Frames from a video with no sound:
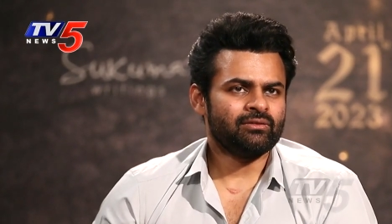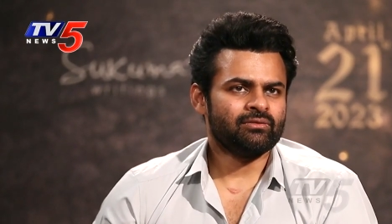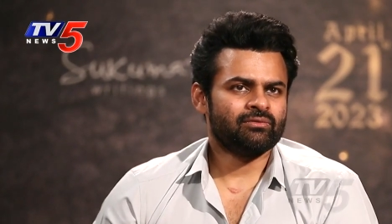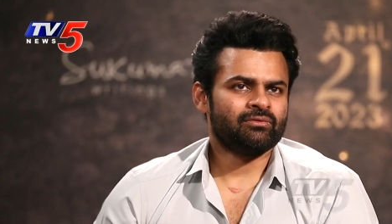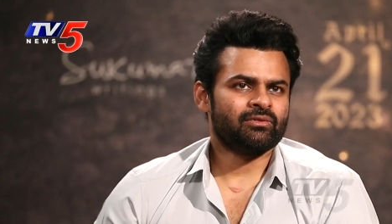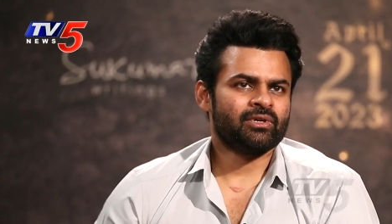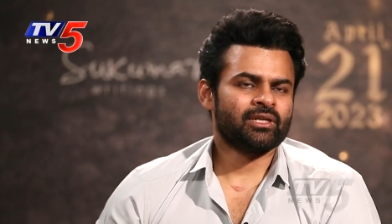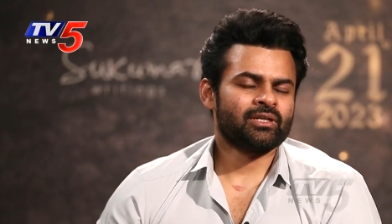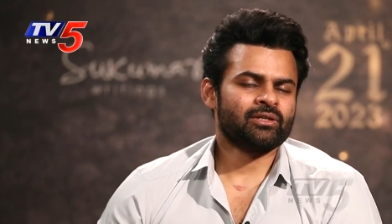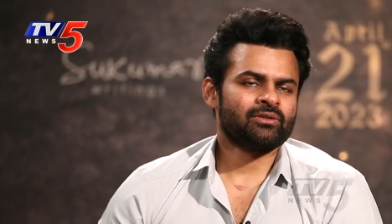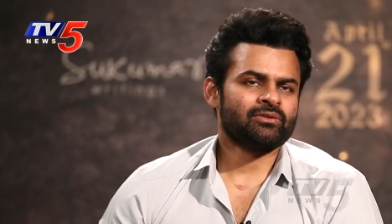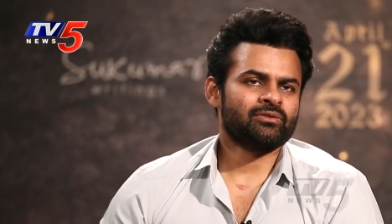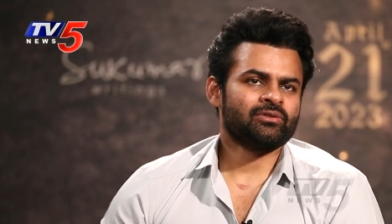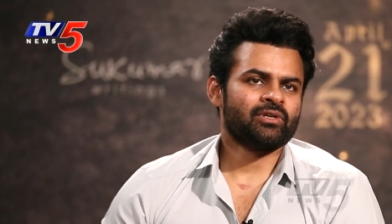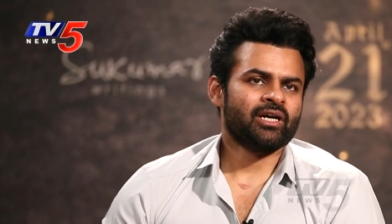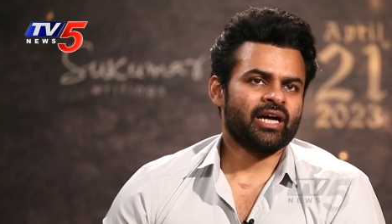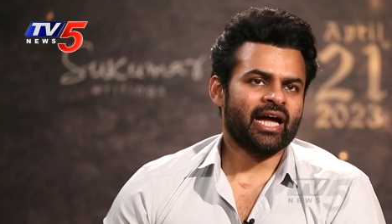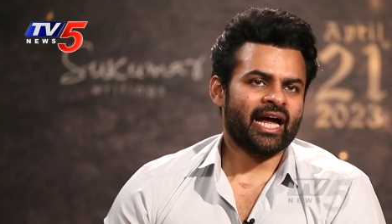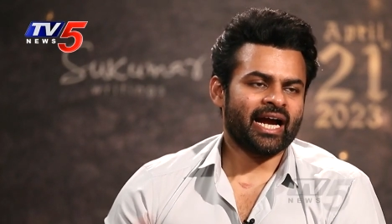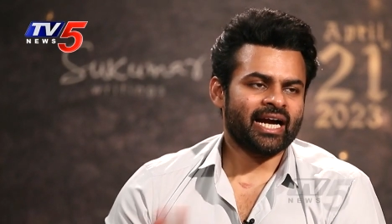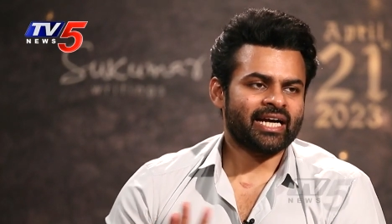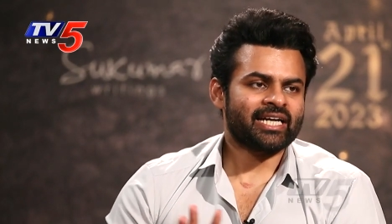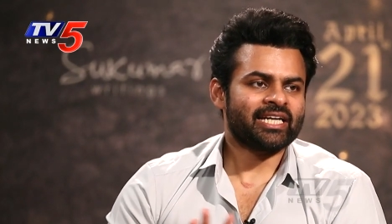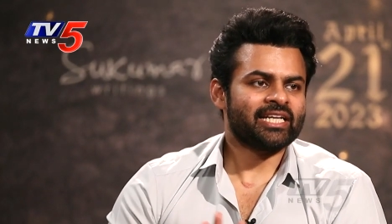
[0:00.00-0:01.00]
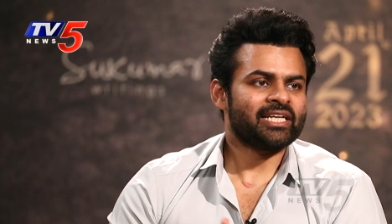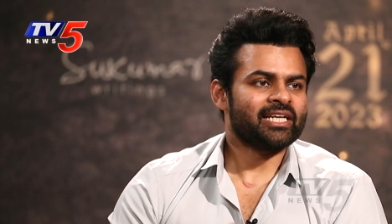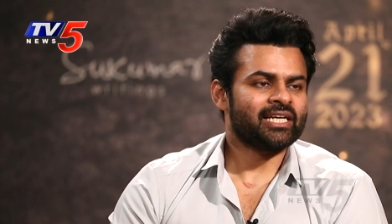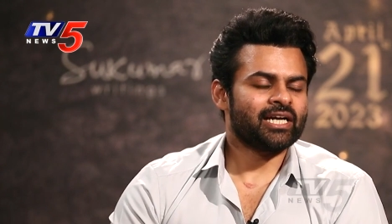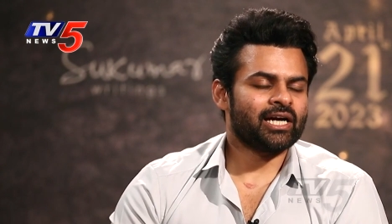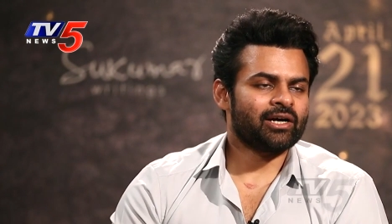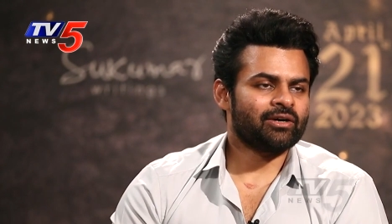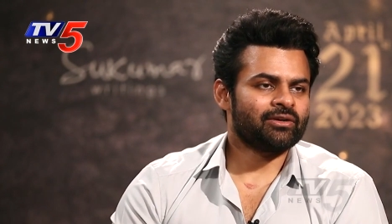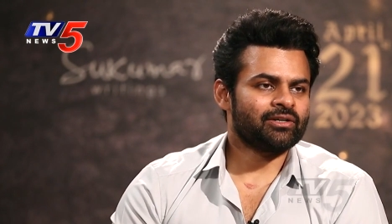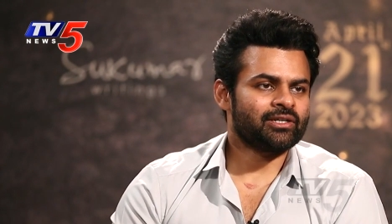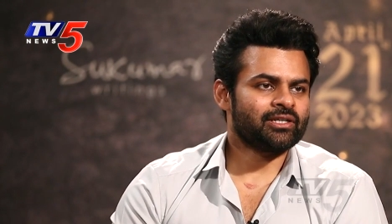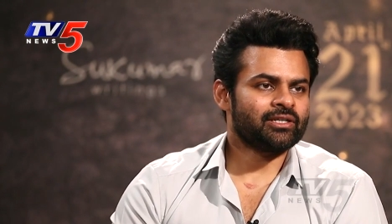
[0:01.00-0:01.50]
vallu acting
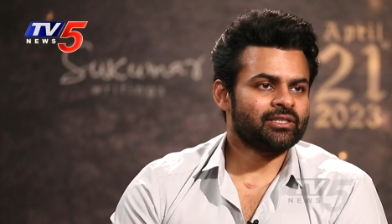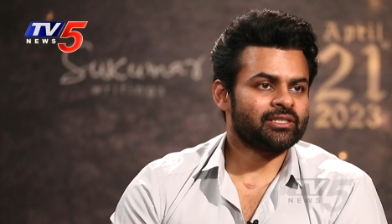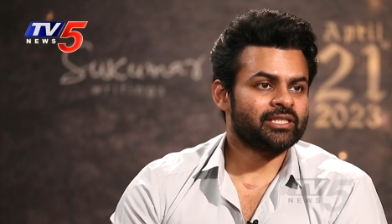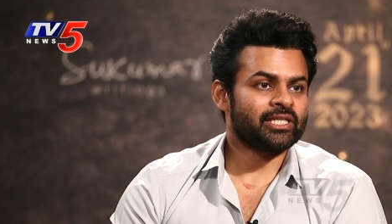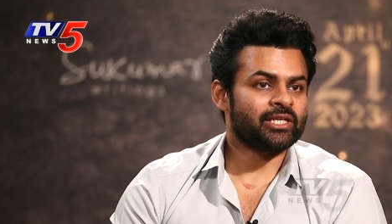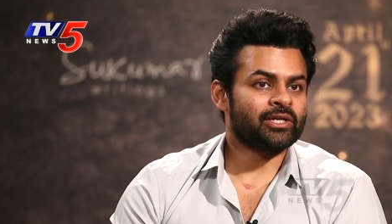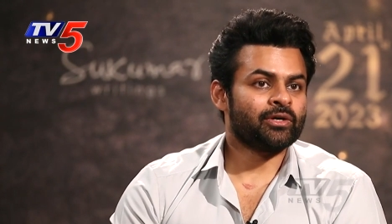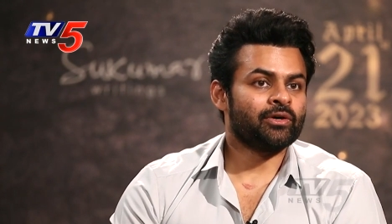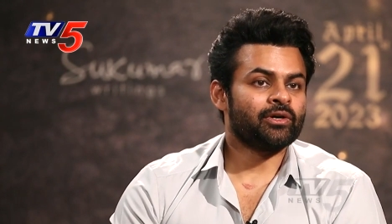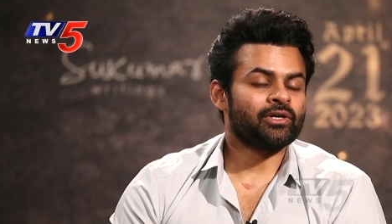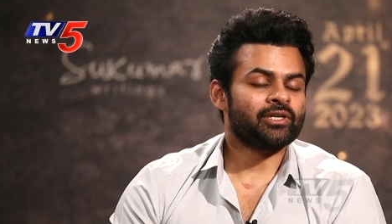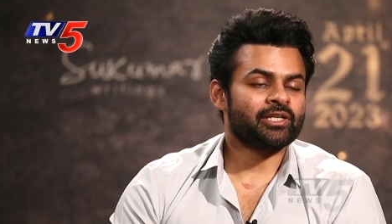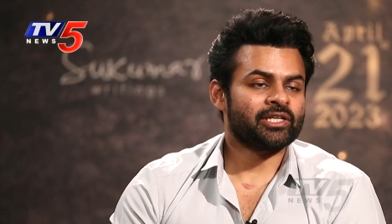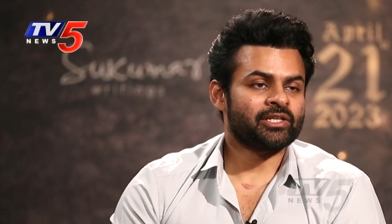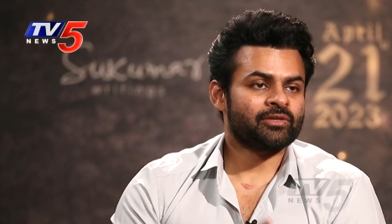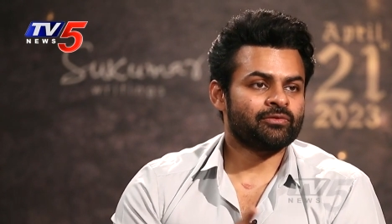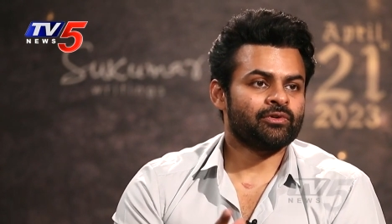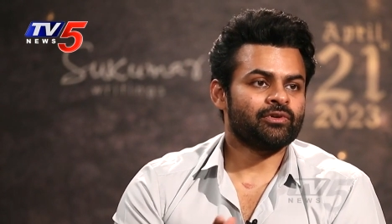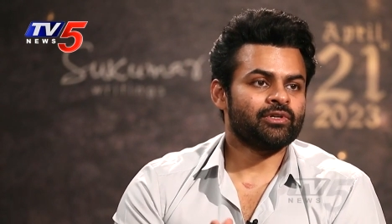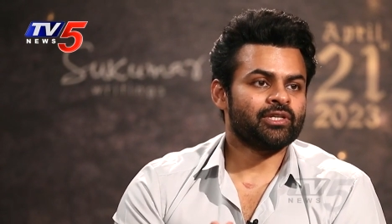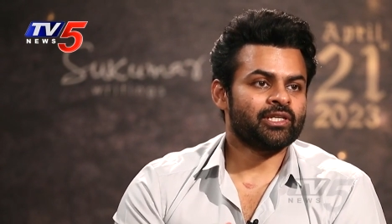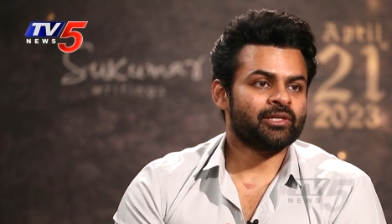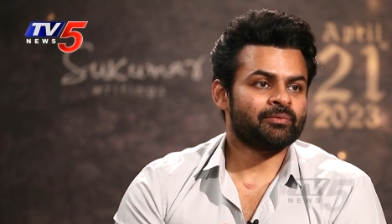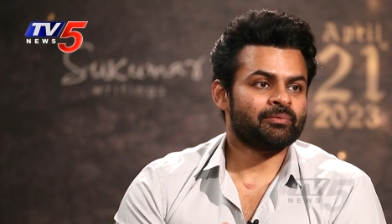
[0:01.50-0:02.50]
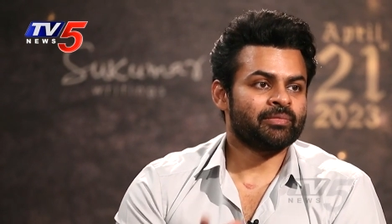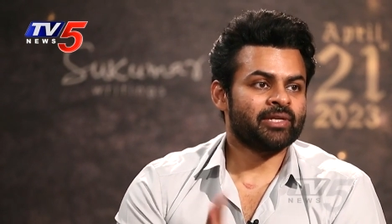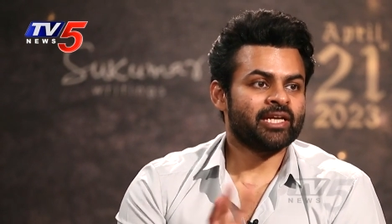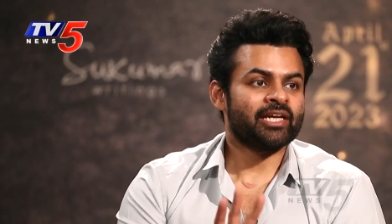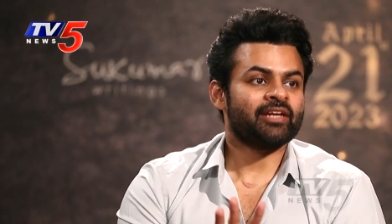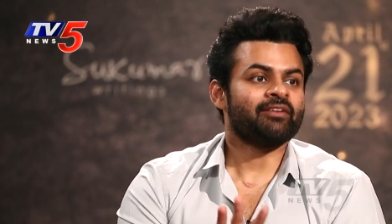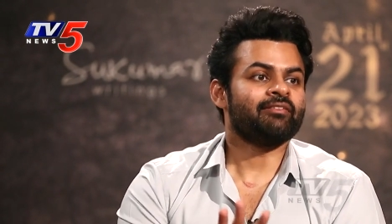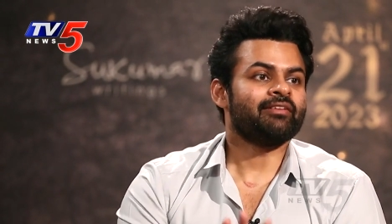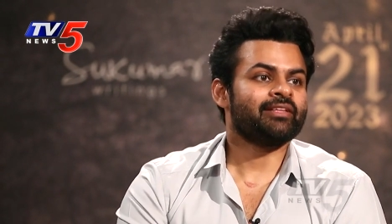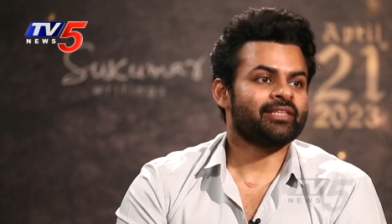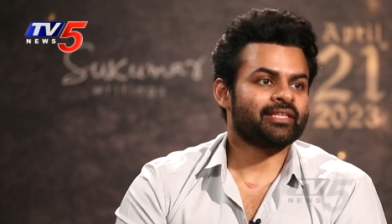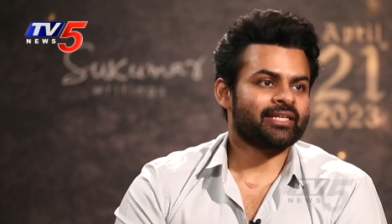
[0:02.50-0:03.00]
kaakunda they got involved they
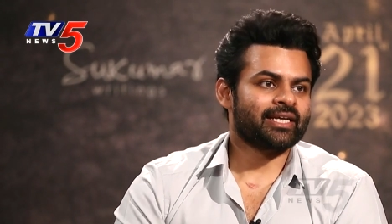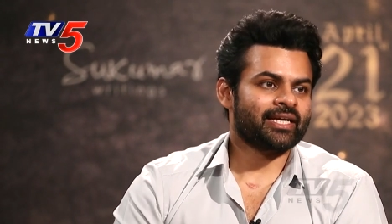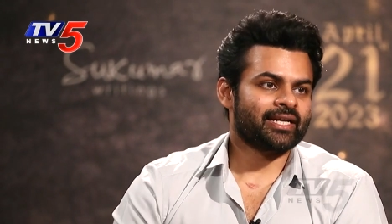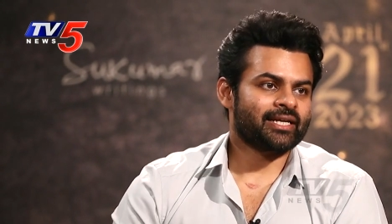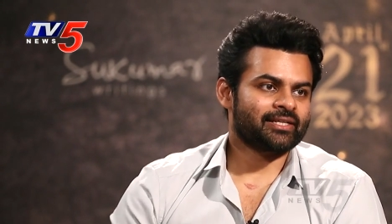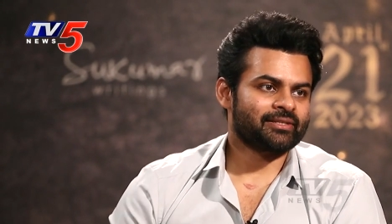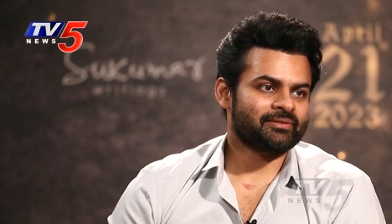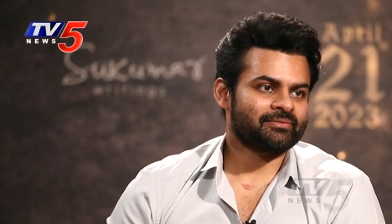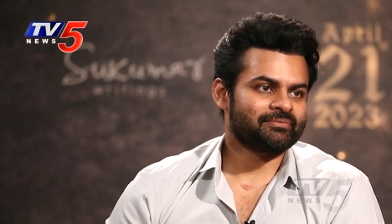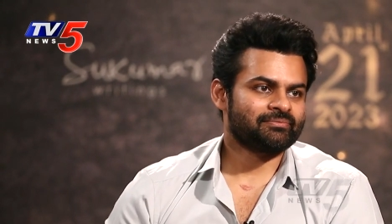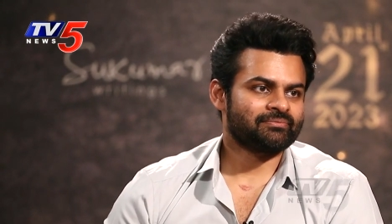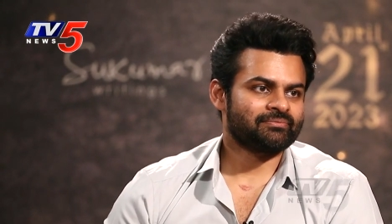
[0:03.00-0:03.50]
behaved like the character.